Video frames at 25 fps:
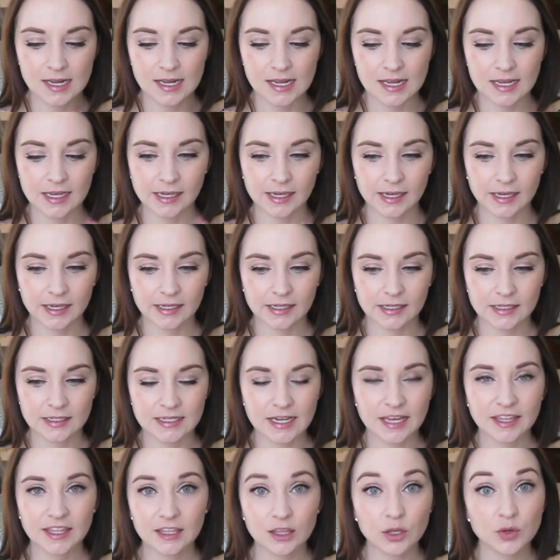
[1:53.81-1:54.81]
and
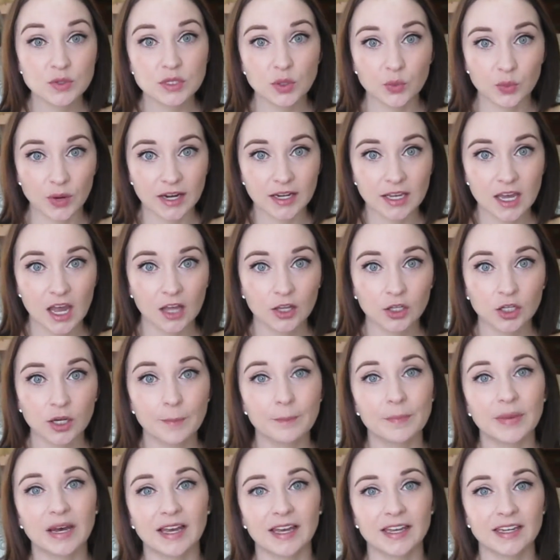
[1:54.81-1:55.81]
I think there was a red color,
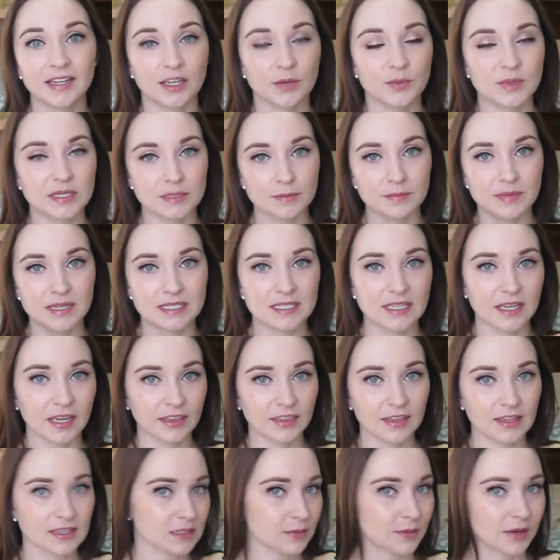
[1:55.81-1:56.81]
but it was missing. I
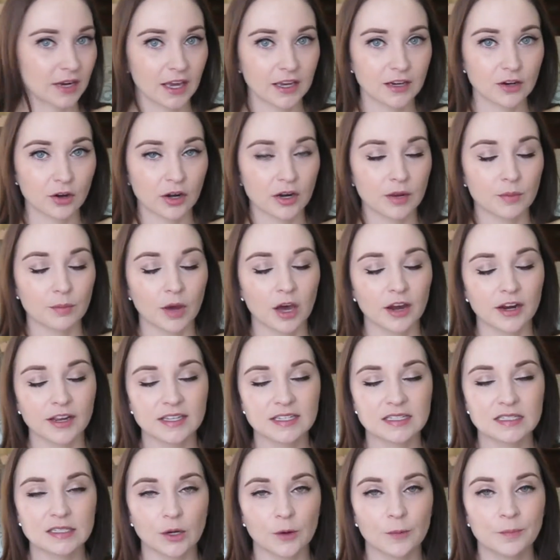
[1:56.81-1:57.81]
think someone had already bought it.
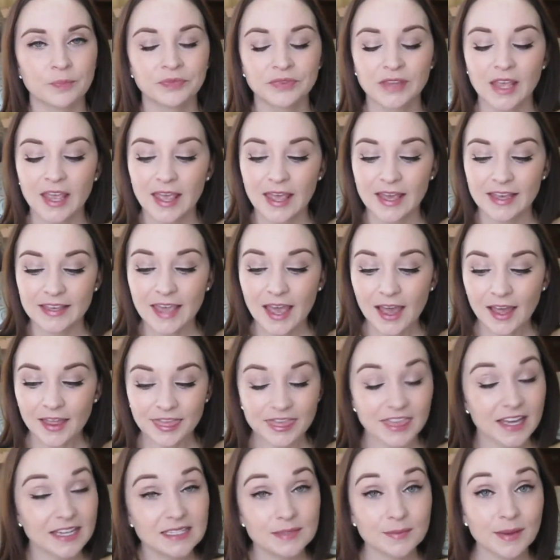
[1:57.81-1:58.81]
So yeah,
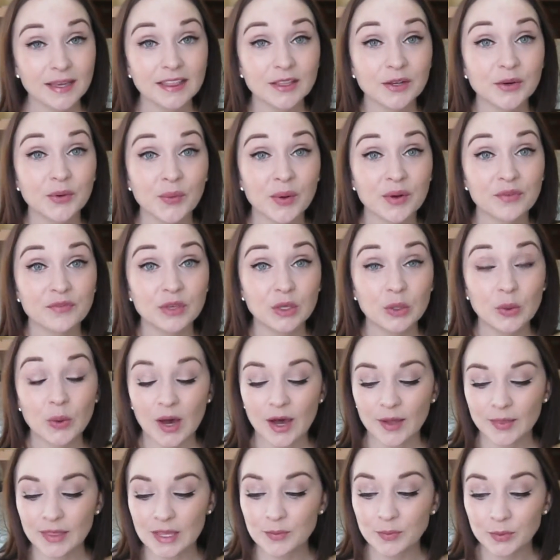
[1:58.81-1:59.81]
that's my little review
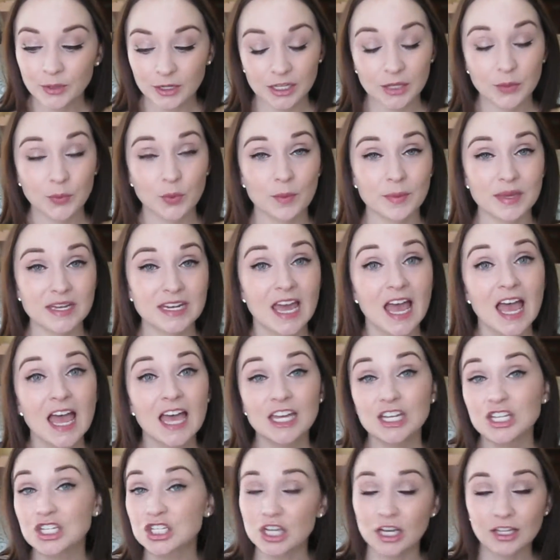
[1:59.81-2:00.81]
on the Pretty Woman
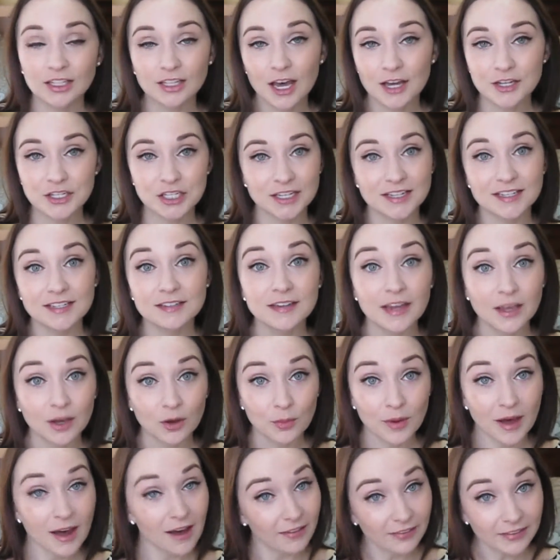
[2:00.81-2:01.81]
Gelogic Nail
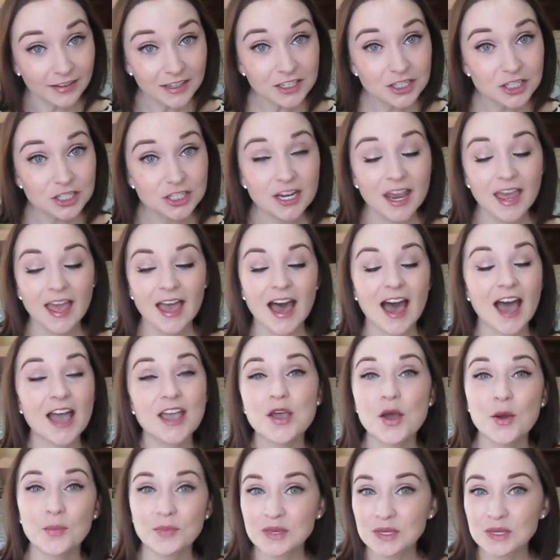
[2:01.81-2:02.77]
Polish. I hope